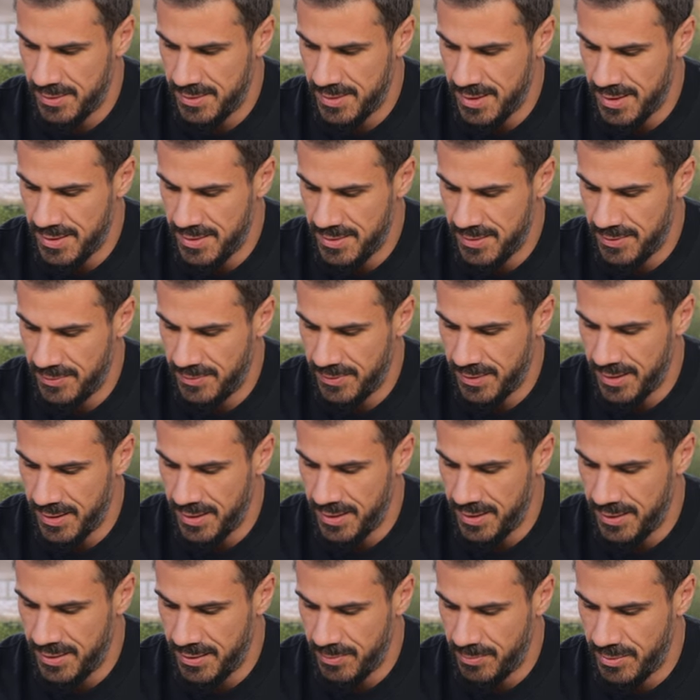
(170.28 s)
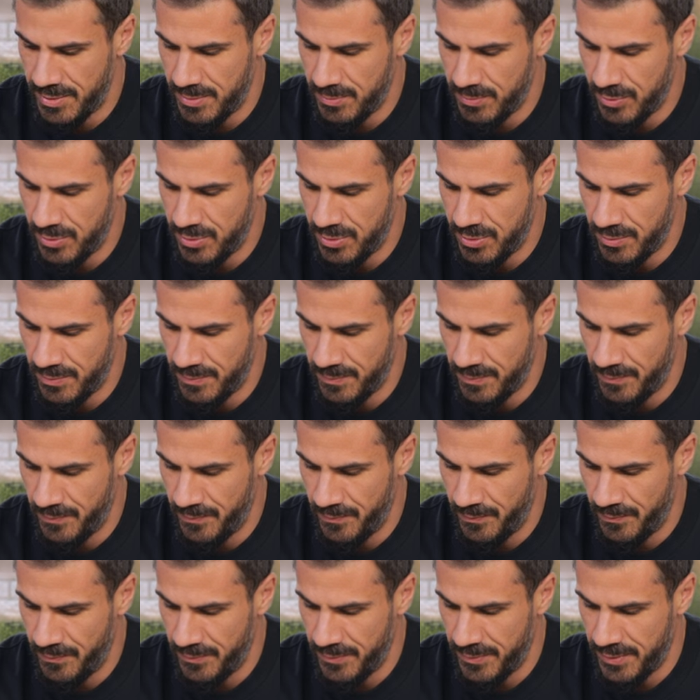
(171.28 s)
Just a little bit more.
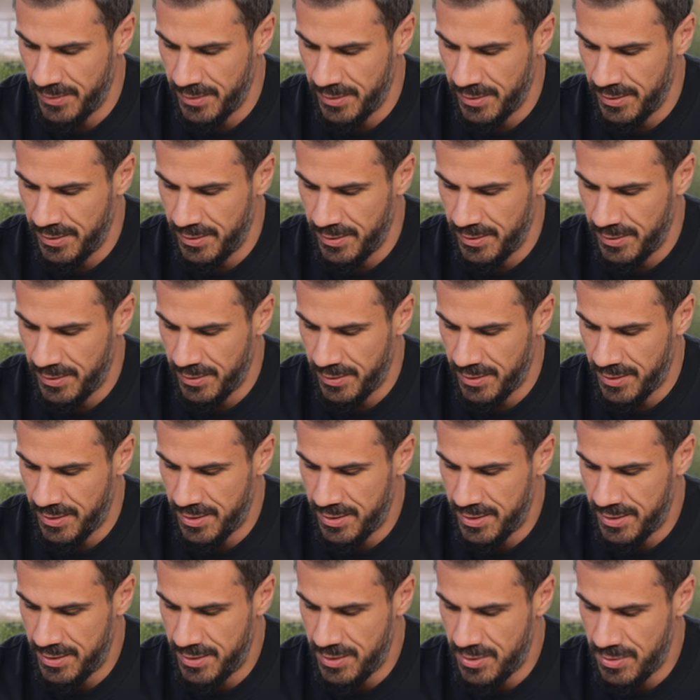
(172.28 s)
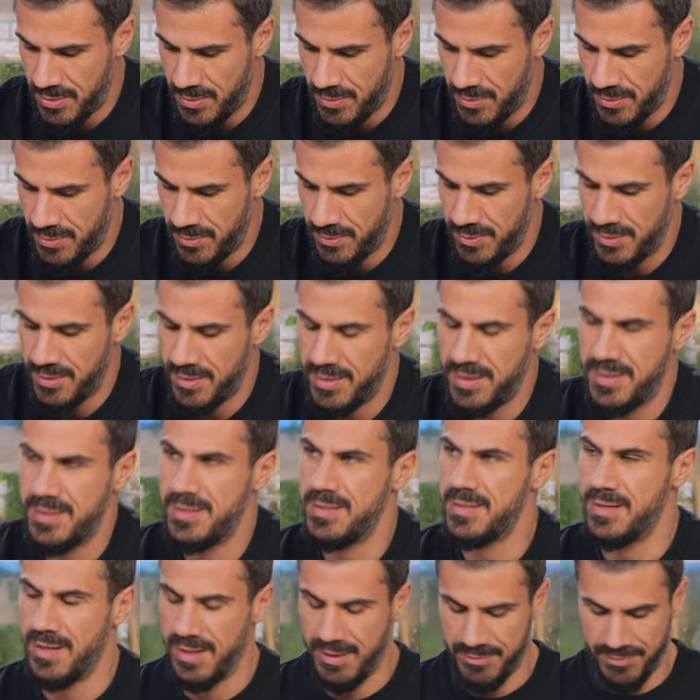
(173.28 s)
Thank you.
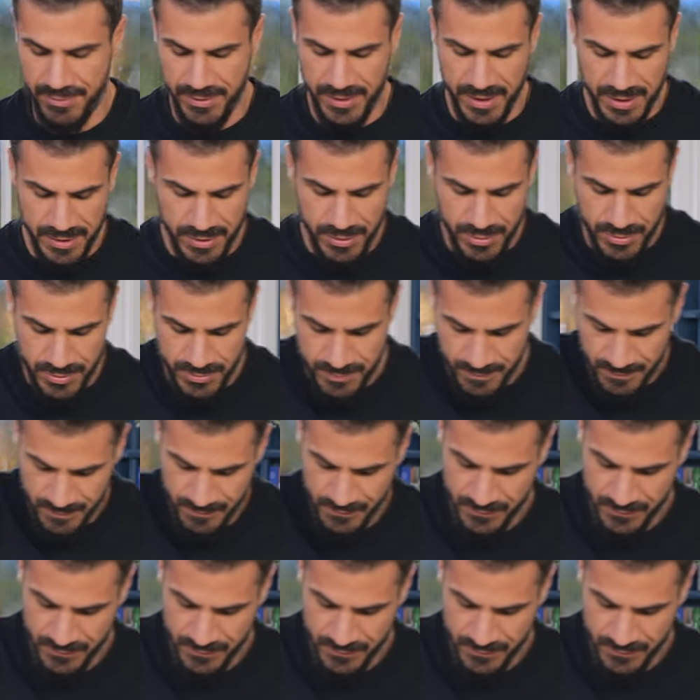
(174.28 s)
This is enough. Thank you.